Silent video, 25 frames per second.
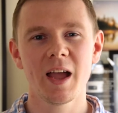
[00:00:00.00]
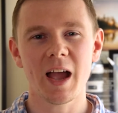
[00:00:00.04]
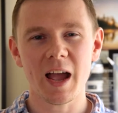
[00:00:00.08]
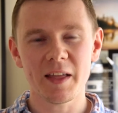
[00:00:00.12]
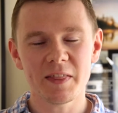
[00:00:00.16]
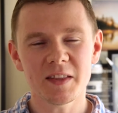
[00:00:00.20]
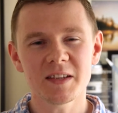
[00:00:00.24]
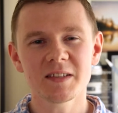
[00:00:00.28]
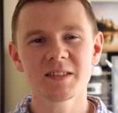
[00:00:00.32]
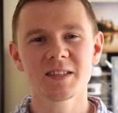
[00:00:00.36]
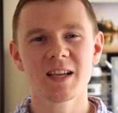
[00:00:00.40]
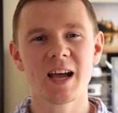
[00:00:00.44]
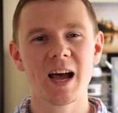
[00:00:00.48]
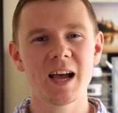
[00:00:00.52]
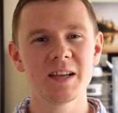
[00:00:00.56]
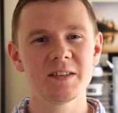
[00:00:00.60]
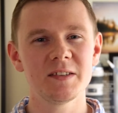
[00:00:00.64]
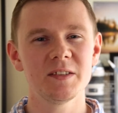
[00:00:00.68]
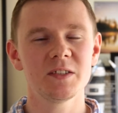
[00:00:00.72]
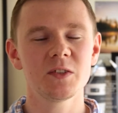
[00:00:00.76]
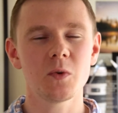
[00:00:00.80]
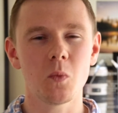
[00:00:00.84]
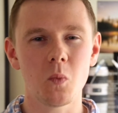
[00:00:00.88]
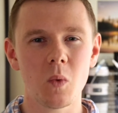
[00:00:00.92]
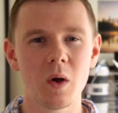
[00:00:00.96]
And this ties
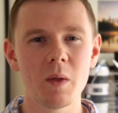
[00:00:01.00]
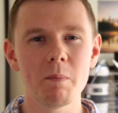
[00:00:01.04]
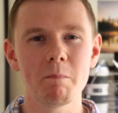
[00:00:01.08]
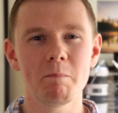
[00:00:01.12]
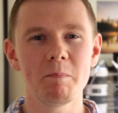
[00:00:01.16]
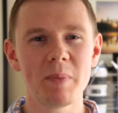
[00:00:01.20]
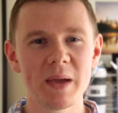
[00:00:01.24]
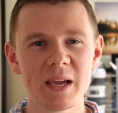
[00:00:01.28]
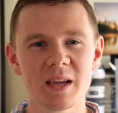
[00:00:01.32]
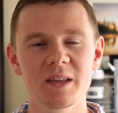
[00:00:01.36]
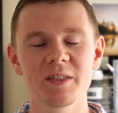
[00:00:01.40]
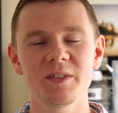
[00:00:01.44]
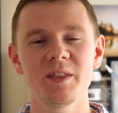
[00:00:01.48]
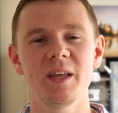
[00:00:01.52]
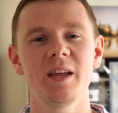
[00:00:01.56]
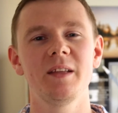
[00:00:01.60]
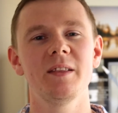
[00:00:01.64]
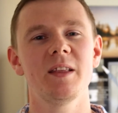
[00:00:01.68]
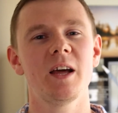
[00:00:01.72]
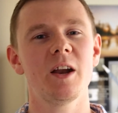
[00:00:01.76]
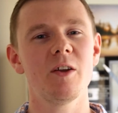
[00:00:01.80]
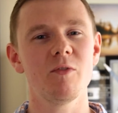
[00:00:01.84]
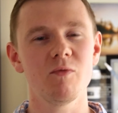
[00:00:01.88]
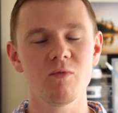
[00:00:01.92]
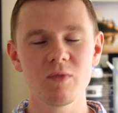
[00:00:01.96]
into one big thing
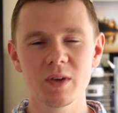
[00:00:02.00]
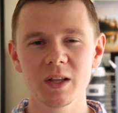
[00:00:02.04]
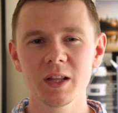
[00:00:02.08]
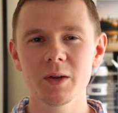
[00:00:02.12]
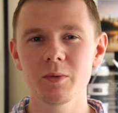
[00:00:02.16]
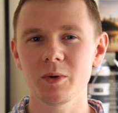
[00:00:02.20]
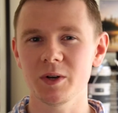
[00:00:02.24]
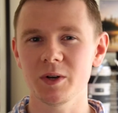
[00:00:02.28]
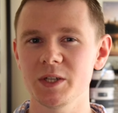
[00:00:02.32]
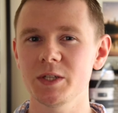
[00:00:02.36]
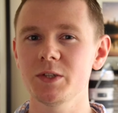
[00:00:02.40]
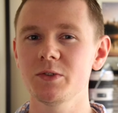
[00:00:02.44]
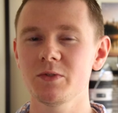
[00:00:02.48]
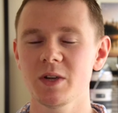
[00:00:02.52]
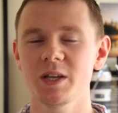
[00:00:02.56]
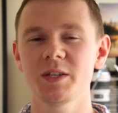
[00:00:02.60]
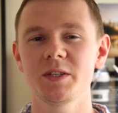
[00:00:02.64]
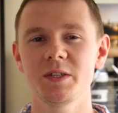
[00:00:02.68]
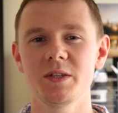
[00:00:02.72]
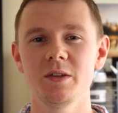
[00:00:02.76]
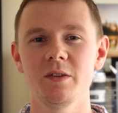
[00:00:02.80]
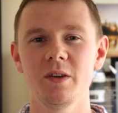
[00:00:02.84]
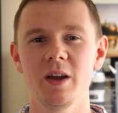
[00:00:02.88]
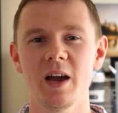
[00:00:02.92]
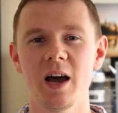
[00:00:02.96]
that I really to stress
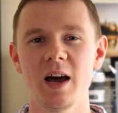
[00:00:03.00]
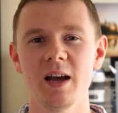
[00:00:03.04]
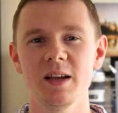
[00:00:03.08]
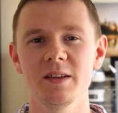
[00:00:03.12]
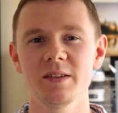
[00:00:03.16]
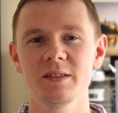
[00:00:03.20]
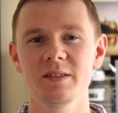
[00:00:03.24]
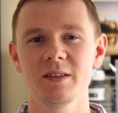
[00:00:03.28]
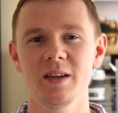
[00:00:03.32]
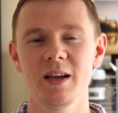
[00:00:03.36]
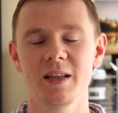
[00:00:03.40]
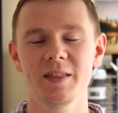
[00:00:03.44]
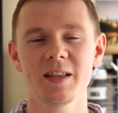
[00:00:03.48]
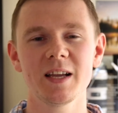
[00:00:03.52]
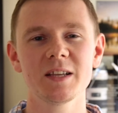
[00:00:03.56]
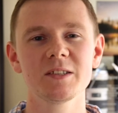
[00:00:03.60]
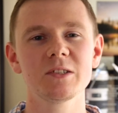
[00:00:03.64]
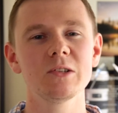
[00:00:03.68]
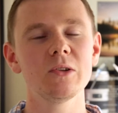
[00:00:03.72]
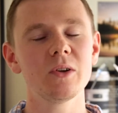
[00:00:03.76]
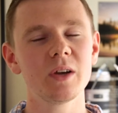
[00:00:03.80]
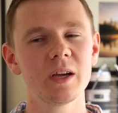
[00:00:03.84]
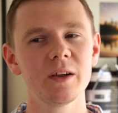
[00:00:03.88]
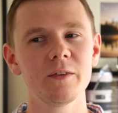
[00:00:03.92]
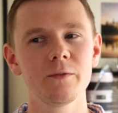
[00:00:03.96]
to you guys, and
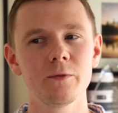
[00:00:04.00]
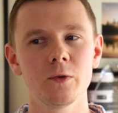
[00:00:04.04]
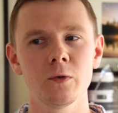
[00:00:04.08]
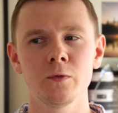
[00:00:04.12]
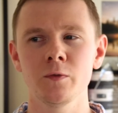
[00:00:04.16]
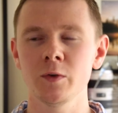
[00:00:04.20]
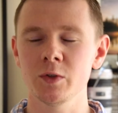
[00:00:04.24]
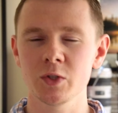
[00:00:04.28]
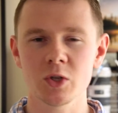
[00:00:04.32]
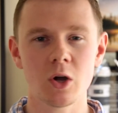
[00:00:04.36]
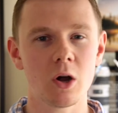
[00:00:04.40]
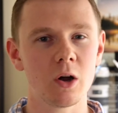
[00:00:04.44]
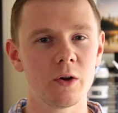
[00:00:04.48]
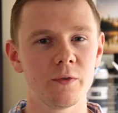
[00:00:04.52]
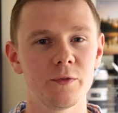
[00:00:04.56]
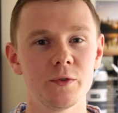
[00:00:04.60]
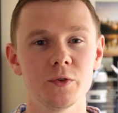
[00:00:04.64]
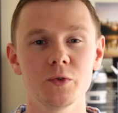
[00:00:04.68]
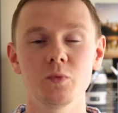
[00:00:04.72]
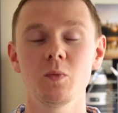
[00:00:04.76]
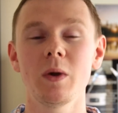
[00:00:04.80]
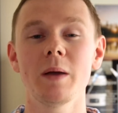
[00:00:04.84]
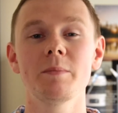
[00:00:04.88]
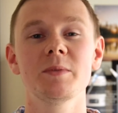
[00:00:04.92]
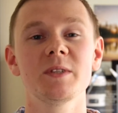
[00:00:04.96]
that's looking for
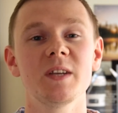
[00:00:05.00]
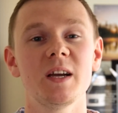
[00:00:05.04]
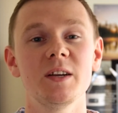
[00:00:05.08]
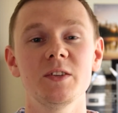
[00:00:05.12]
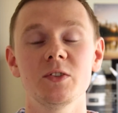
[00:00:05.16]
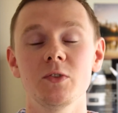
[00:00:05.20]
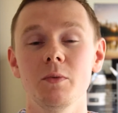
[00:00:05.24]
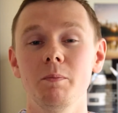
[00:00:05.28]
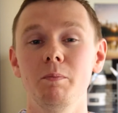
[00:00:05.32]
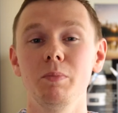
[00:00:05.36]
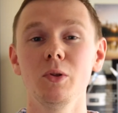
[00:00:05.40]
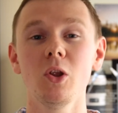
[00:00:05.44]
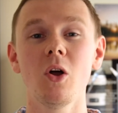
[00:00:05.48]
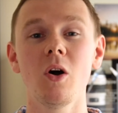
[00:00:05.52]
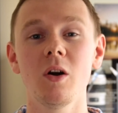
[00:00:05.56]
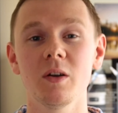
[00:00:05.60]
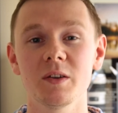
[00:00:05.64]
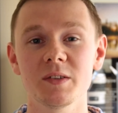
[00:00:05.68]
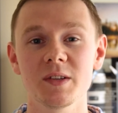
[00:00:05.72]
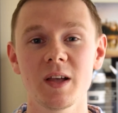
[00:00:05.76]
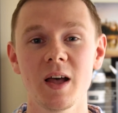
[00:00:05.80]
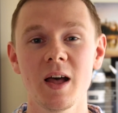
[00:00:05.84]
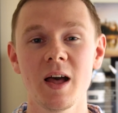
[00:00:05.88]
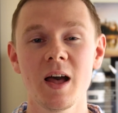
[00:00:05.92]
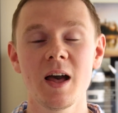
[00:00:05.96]
photographers' websites or
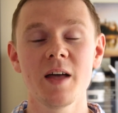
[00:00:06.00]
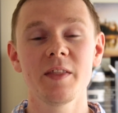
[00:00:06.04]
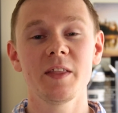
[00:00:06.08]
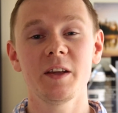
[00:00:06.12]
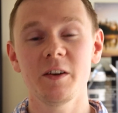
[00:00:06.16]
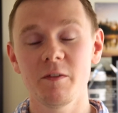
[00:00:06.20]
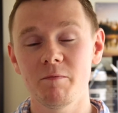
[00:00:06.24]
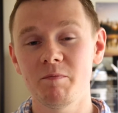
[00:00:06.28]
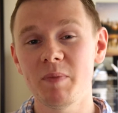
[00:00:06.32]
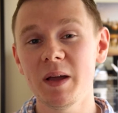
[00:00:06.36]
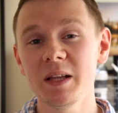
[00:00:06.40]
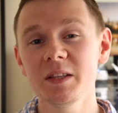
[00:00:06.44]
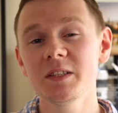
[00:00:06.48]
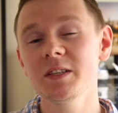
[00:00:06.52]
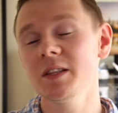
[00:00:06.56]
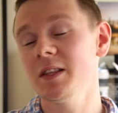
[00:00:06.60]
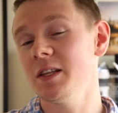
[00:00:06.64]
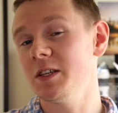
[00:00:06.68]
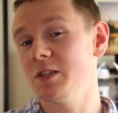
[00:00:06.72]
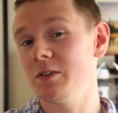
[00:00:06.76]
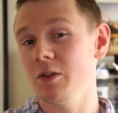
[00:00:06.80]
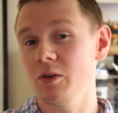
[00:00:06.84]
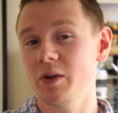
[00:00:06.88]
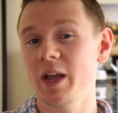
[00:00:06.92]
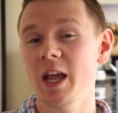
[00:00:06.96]
blogs that have been to
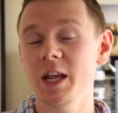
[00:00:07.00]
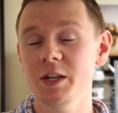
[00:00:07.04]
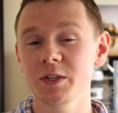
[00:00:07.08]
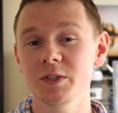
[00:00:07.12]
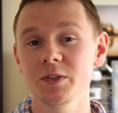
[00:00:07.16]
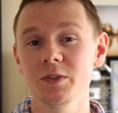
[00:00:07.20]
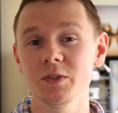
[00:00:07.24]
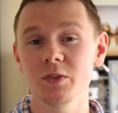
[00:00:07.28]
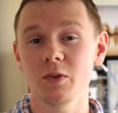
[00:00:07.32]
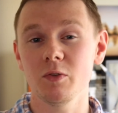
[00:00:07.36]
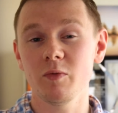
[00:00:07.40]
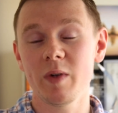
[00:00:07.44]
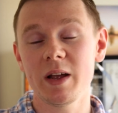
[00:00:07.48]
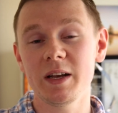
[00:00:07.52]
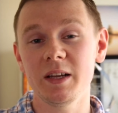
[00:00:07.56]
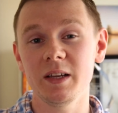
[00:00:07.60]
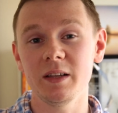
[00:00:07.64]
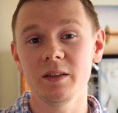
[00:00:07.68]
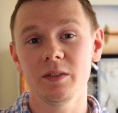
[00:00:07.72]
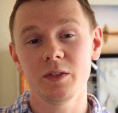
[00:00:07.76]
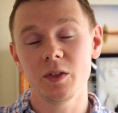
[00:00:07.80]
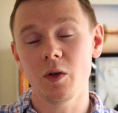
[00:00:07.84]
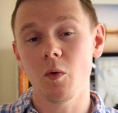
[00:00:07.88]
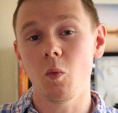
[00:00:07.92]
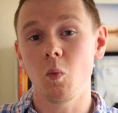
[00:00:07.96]
these locations
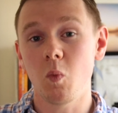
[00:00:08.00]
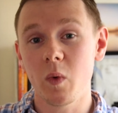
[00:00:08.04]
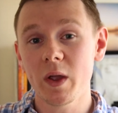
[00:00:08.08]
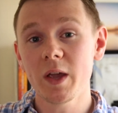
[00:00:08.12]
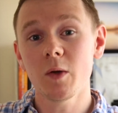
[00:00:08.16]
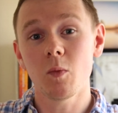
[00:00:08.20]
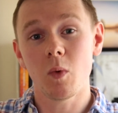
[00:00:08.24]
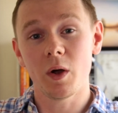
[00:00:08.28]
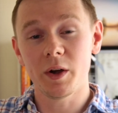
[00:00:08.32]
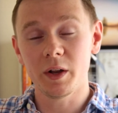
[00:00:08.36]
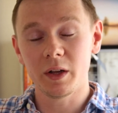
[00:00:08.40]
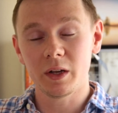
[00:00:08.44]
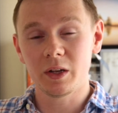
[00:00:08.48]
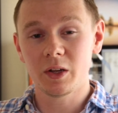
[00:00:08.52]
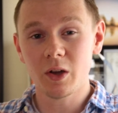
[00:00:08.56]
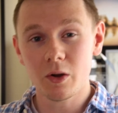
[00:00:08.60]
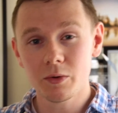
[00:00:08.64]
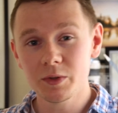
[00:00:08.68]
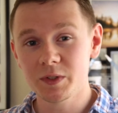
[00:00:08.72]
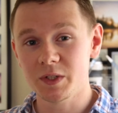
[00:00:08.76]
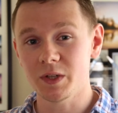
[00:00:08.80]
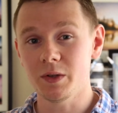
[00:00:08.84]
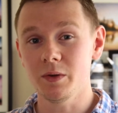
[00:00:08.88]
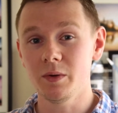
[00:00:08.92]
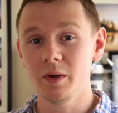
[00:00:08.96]
already that we want to go
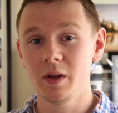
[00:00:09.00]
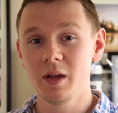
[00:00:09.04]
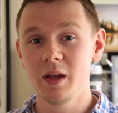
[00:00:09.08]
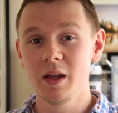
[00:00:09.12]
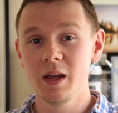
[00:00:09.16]
to.